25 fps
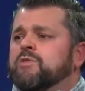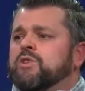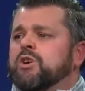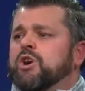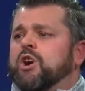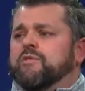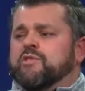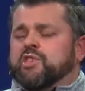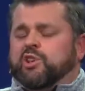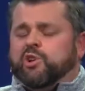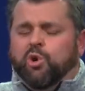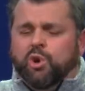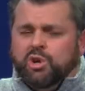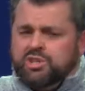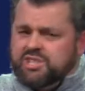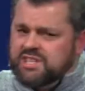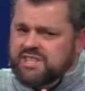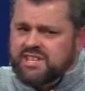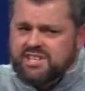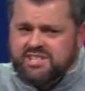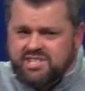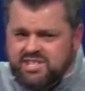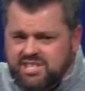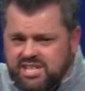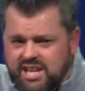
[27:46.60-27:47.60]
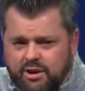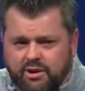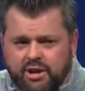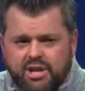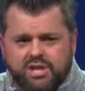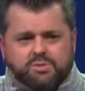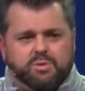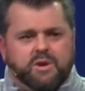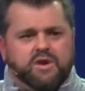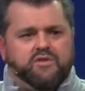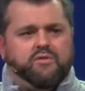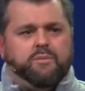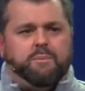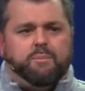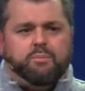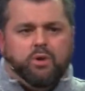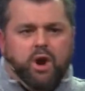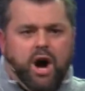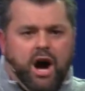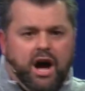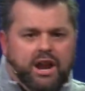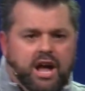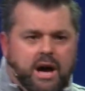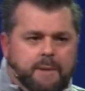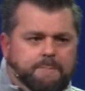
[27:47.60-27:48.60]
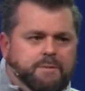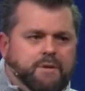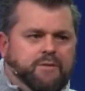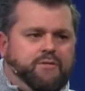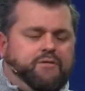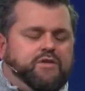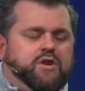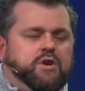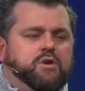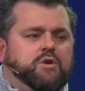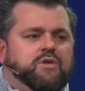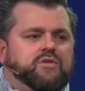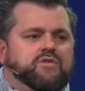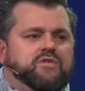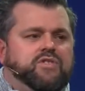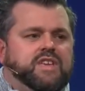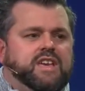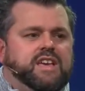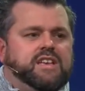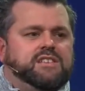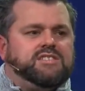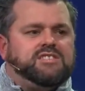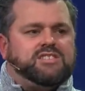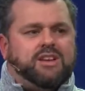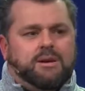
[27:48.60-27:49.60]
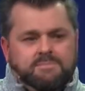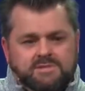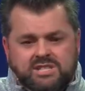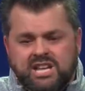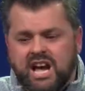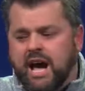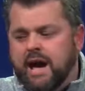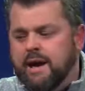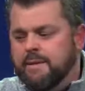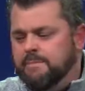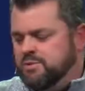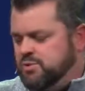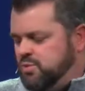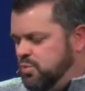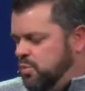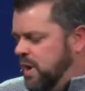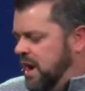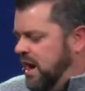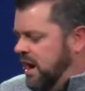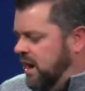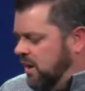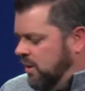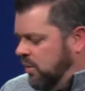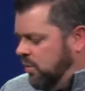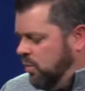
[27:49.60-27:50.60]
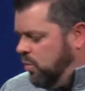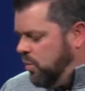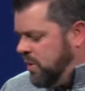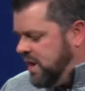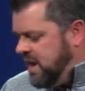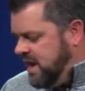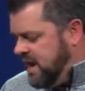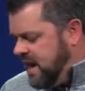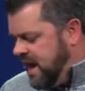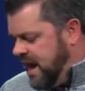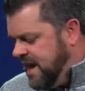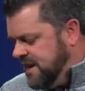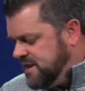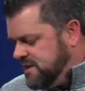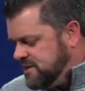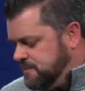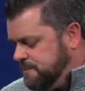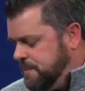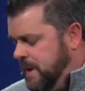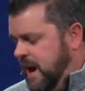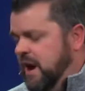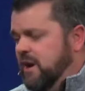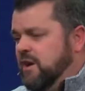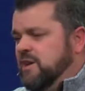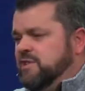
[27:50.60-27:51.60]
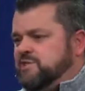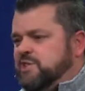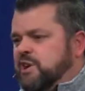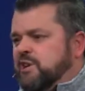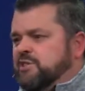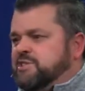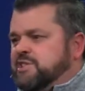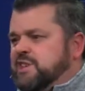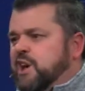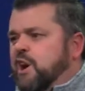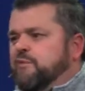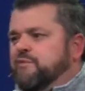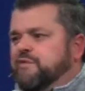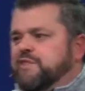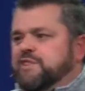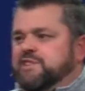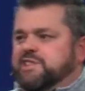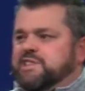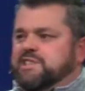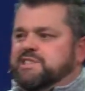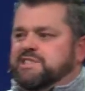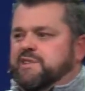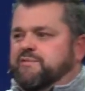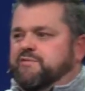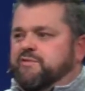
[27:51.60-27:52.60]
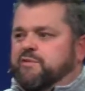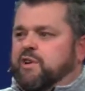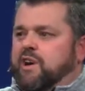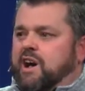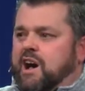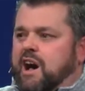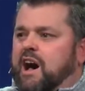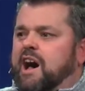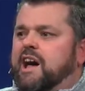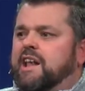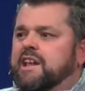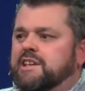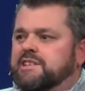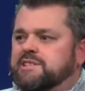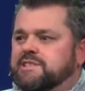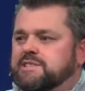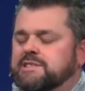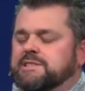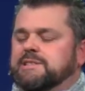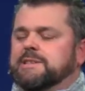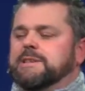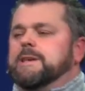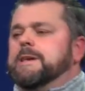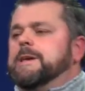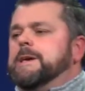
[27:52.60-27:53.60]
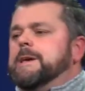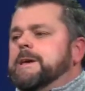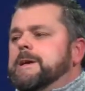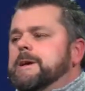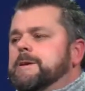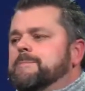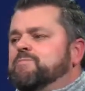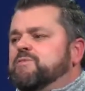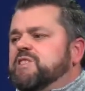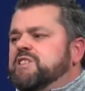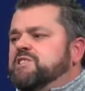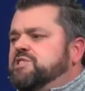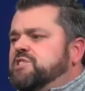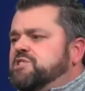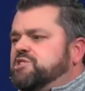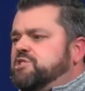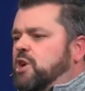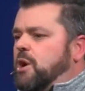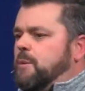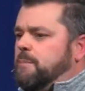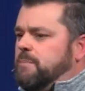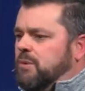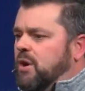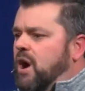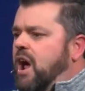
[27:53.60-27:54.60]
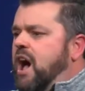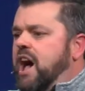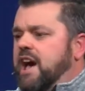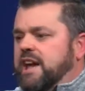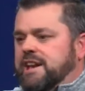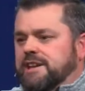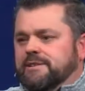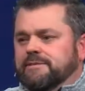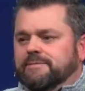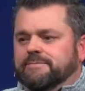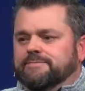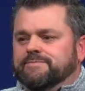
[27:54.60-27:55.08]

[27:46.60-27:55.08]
Over the course of this series, we've brought up a few of these. Sometimes where we as parents are selfish is if we're honest, it's just our pride.